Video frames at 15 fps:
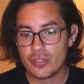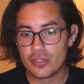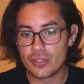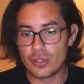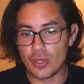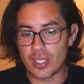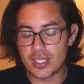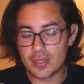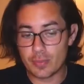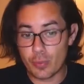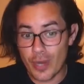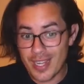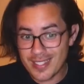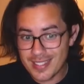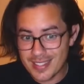to
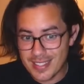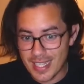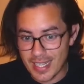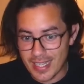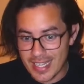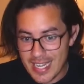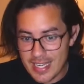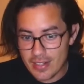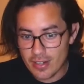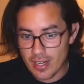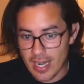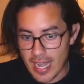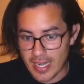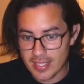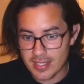express the inner
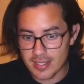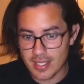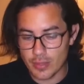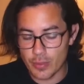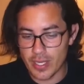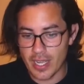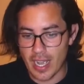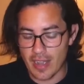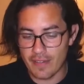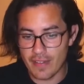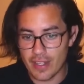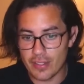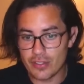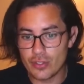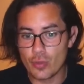light that we have
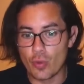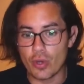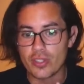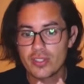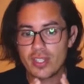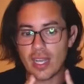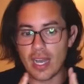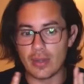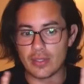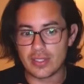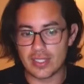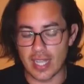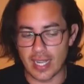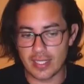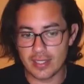towards the
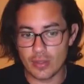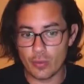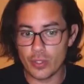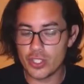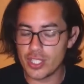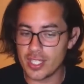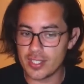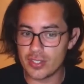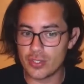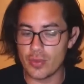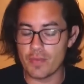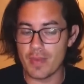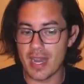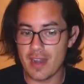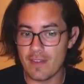outside, which is to
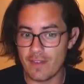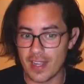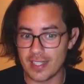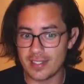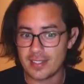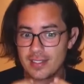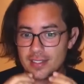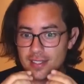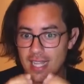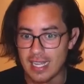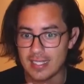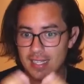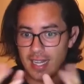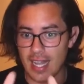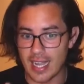manifest
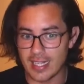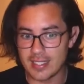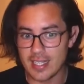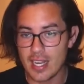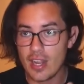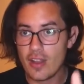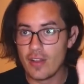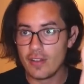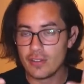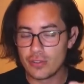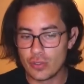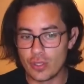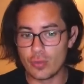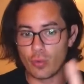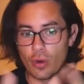that light to
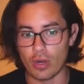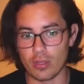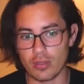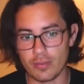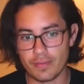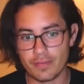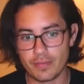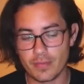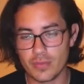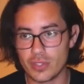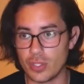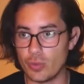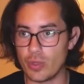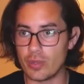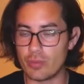the world. So
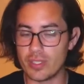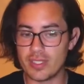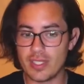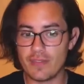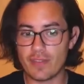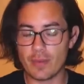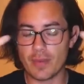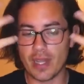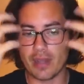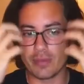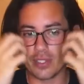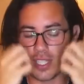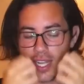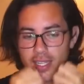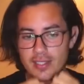we receive from the
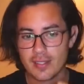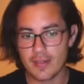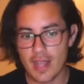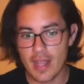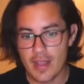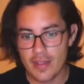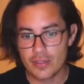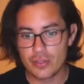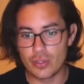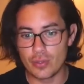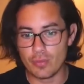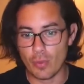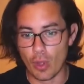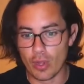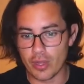outside to
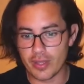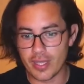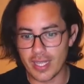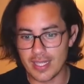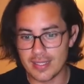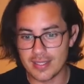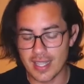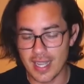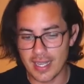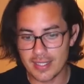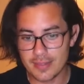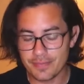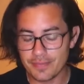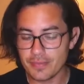mold the inside,